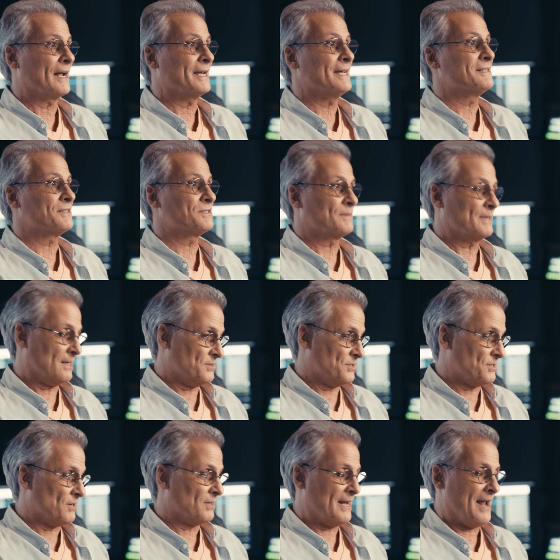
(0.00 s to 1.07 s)
I need to
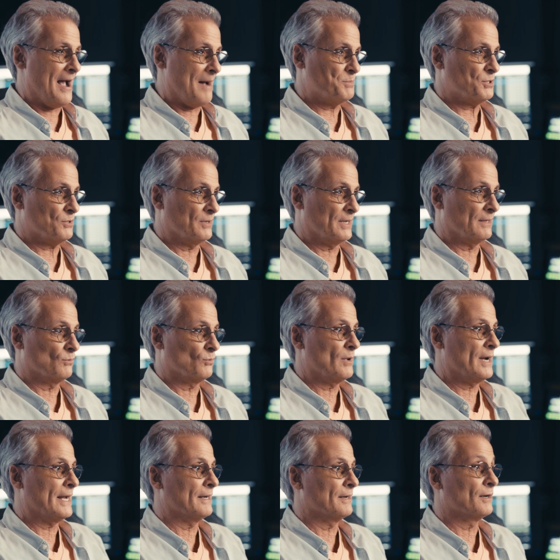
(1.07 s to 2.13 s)
start capturing
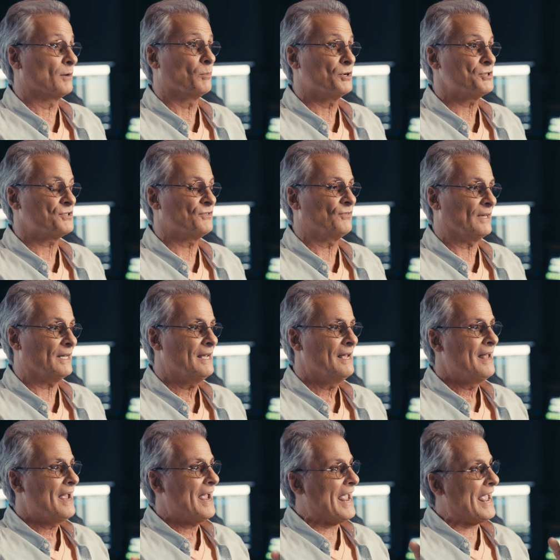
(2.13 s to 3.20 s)
rain immersively
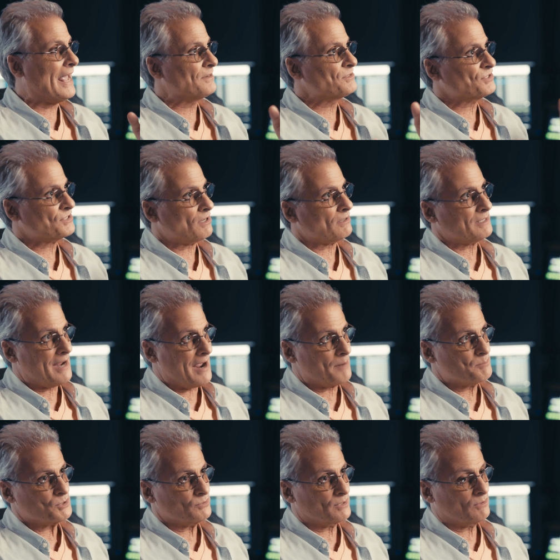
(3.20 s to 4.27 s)
and start
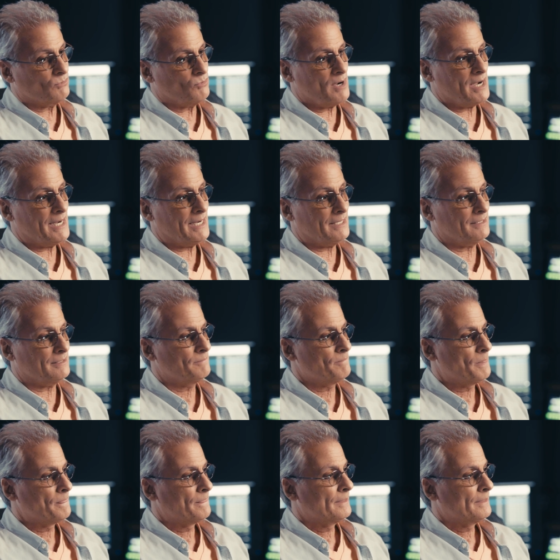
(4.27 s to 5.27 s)
capturing rain